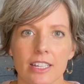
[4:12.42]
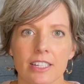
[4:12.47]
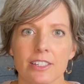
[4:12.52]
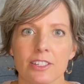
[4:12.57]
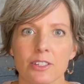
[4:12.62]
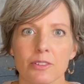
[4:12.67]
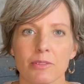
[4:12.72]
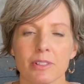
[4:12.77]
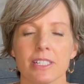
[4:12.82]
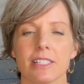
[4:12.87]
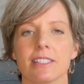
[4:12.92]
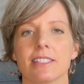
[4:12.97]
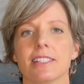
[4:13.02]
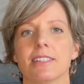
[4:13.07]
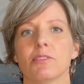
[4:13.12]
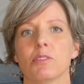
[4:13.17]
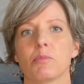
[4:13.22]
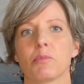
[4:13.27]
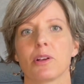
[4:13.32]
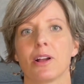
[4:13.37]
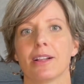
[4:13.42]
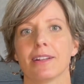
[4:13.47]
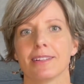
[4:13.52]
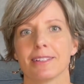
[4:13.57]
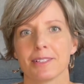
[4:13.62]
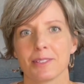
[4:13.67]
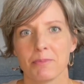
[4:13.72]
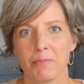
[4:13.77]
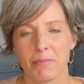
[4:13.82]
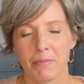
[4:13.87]
to receive a
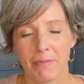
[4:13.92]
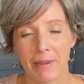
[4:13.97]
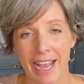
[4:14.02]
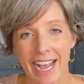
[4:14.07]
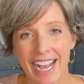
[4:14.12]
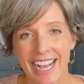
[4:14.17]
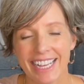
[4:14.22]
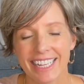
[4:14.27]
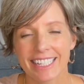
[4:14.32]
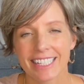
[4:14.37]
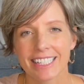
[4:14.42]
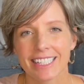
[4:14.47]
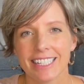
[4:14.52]
product back.